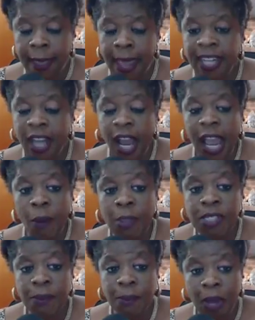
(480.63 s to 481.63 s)
And I
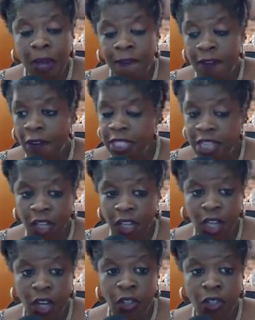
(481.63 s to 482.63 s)
was a, a, very
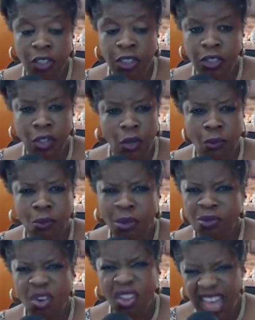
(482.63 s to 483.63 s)
young coach, you know,
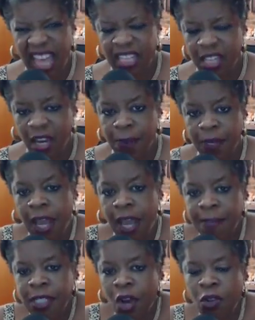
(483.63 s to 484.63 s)
well, not that young, but
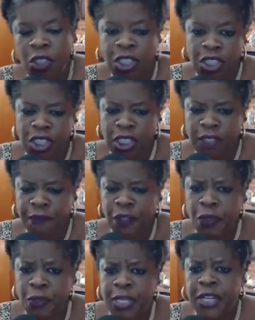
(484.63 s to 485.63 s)
I'd been coaching just a
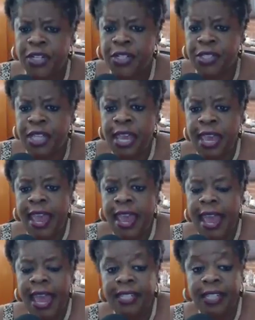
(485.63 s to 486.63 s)
few years
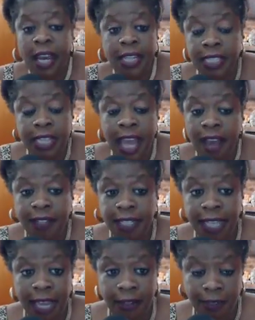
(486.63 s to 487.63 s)
and I didn't have an
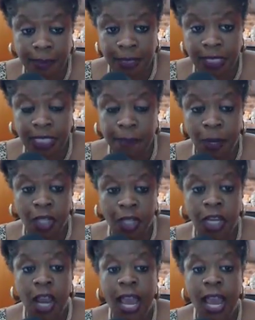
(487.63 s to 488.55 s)
accountability partner.